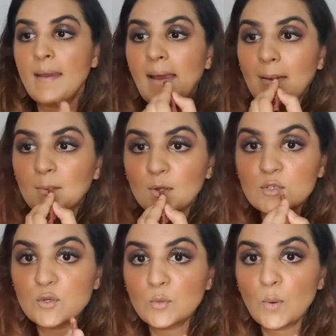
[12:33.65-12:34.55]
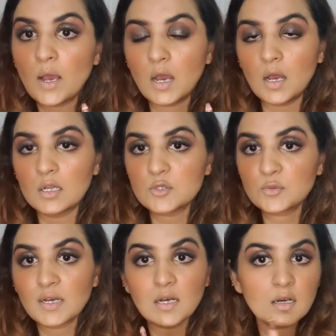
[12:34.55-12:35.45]
I'm going to do
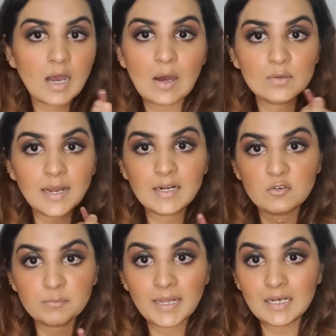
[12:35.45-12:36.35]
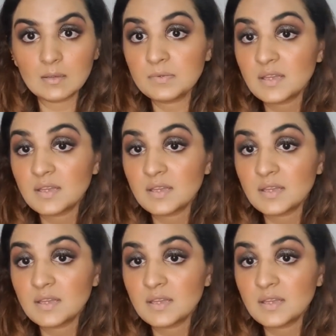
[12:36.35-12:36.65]
the outline of my lips.